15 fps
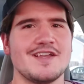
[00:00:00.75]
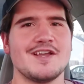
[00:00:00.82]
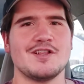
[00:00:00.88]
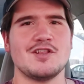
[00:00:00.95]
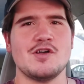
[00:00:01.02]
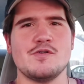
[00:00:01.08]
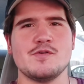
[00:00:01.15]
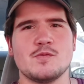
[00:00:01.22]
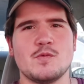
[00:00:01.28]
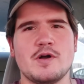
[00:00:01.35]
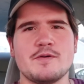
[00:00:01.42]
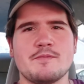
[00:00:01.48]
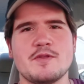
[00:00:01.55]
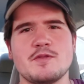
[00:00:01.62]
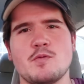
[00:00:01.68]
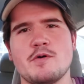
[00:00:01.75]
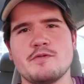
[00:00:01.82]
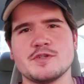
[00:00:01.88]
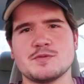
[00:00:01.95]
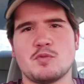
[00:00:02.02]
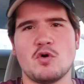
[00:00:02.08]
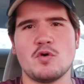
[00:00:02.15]
Hello and welcome to the Woke
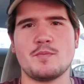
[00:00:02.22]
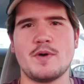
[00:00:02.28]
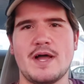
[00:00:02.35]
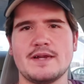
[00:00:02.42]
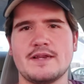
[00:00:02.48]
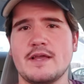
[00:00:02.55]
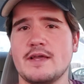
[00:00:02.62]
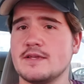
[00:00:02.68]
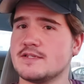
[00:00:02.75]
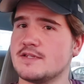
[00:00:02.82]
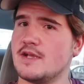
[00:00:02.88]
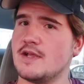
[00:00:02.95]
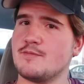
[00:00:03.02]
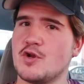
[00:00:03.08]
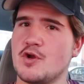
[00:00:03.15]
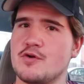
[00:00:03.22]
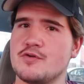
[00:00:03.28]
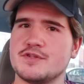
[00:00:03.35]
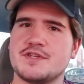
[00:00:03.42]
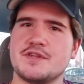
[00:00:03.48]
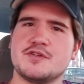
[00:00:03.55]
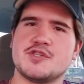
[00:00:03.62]
is Broke podcast. I'm your
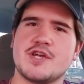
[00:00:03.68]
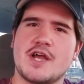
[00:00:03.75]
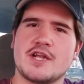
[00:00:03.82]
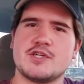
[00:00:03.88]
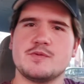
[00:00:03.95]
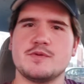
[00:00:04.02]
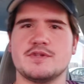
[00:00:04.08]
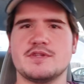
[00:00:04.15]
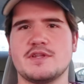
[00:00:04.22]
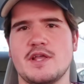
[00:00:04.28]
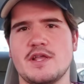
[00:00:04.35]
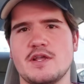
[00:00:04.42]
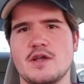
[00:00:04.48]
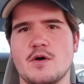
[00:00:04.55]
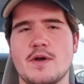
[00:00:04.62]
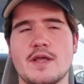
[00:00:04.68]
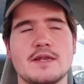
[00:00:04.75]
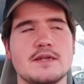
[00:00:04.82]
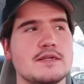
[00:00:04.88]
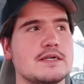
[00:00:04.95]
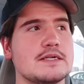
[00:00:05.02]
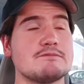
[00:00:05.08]
host, Joshua Stanko,
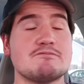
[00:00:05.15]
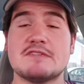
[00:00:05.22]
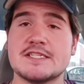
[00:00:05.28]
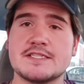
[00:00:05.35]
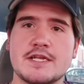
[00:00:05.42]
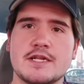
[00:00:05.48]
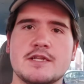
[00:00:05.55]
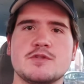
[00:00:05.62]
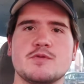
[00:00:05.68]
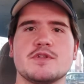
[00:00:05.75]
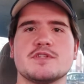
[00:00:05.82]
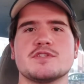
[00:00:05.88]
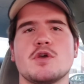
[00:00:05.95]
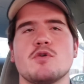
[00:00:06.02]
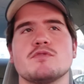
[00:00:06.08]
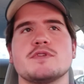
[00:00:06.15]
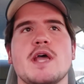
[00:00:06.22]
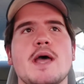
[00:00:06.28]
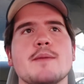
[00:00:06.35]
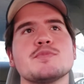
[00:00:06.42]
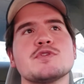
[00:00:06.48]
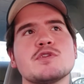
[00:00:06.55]
and let's get into it. So,
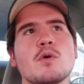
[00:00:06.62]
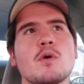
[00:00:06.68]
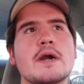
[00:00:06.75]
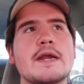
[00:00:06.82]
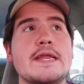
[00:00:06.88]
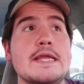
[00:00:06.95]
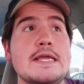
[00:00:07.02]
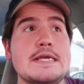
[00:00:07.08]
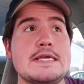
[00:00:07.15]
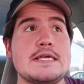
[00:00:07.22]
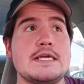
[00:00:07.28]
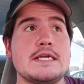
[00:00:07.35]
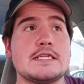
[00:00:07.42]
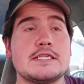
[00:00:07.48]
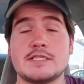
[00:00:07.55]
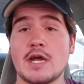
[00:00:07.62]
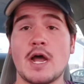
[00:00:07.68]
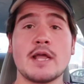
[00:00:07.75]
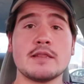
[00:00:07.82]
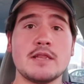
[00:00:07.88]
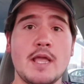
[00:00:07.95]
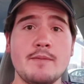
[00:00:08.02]
top story,
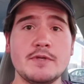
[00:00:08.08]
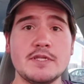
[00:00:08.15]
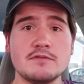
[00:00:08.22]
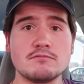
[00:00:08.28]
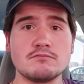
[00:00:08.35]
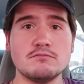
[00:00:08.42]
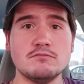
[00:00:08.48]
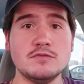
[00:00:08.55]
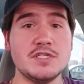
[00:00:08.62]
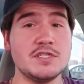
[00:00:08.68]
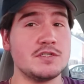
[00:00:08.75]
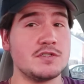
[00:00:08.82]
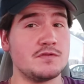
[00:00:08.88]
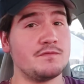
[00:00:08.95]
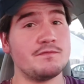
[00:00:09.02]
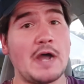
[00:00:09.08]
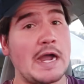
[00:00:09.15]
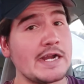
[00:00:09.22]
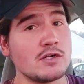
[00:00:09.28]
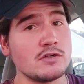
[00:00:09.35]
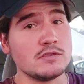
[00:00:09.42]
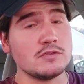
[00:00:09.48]
Don Lemon is
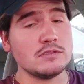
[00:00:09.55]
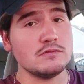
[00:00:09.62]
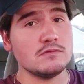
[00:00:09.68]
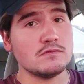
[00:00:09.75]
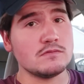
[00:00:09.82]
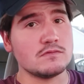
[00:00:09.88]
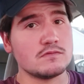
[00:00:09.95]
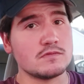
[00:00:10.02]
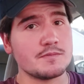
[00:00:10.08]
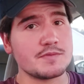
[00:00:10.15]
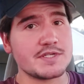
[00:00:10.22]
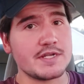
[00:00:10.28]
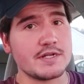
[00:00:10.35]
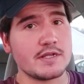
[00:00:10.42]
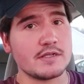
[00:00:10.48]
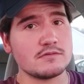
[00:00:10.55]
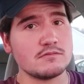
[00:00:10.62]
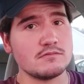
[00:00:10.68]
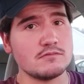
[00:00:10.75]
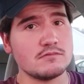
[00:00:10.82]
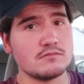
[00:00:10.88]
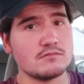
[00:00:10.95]
fired from CNN?
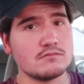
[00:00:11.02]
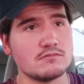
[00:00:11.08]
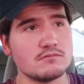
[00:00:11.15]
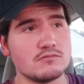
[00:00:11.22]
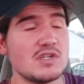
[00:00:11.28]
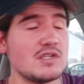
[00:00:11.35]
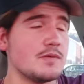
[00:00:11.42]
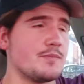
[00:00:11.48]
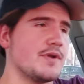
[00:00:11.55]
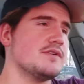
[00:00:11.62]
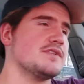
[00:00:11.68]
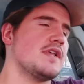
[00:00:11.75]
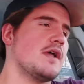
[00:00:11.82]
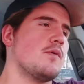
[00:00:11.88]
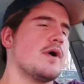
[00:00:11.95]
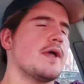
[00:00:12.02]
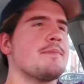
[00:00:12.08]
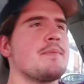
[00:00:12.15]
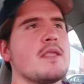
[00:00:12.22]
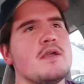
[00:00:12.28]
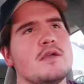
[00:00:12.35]
Well, it appears that way.